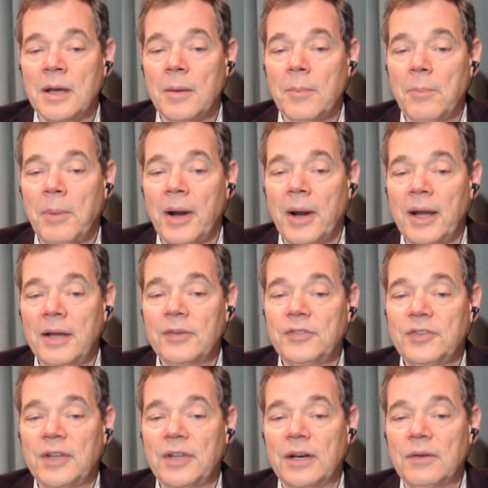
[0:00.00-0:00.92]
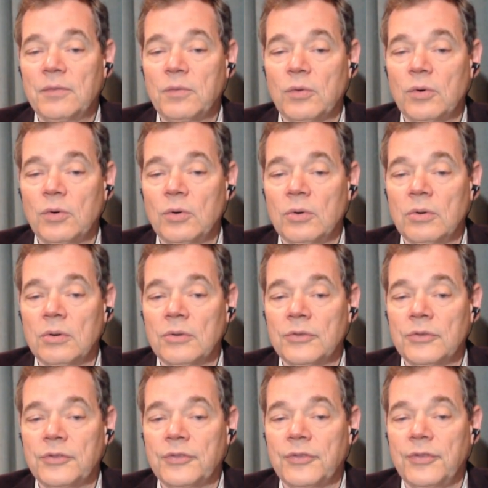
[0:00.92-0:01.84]
by a set of
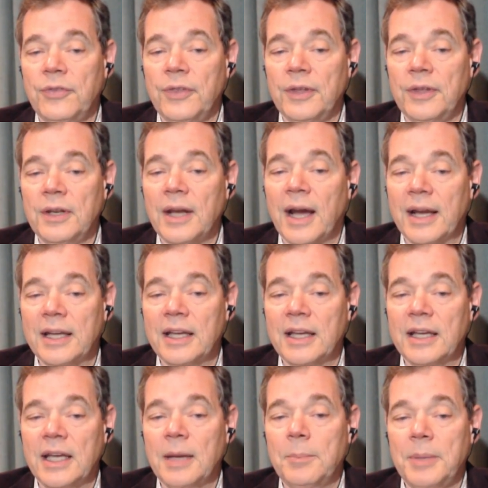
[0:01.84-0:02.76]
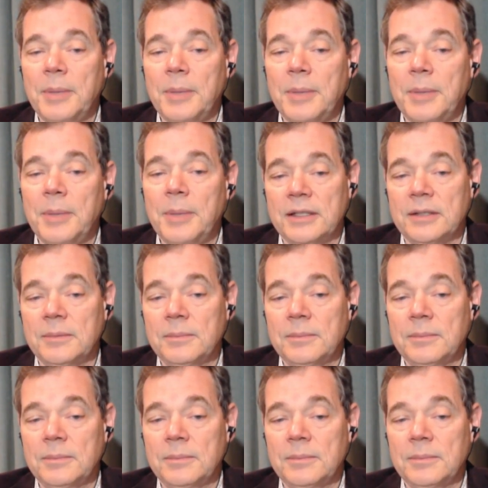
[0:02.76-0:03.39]
rules that I can get behind.